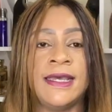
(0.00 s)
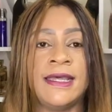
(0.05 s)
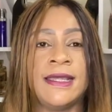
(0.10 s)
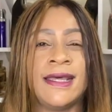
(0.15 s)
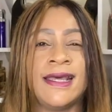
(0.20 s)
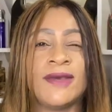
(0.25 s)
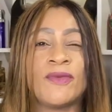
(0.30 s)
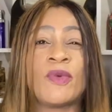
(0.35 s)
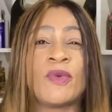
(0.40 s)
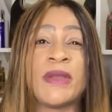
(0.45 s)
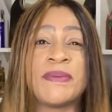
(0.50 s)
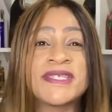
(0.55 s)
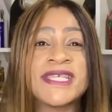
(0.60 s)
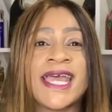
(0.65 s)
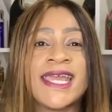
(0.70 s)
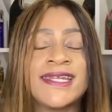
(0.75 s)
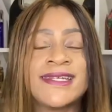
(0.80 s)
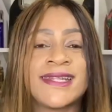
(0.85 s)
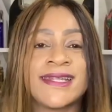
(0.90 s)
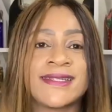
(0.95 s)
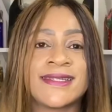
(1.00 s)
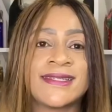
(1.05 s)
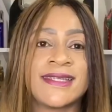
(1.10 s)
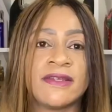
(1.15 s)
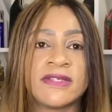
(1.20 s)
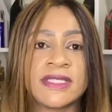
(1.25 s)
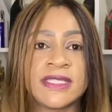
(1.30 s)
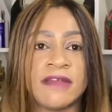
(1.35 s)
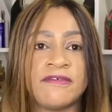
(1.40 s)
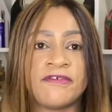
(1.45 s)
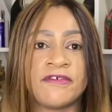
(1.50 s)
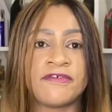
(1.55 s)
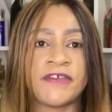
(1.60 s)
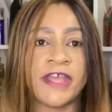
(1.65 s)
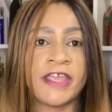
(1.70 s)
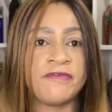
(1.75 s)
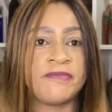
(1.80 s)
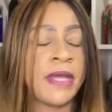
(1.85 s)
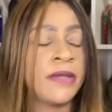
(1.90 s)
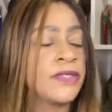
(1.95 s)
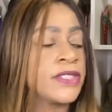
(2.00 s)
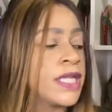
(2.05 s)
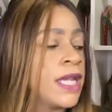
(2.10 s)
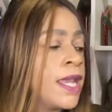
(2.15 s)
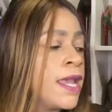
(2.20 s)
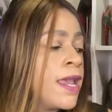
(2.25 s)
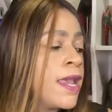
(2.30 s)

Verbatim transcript: a, a, website that sells stuff for five pound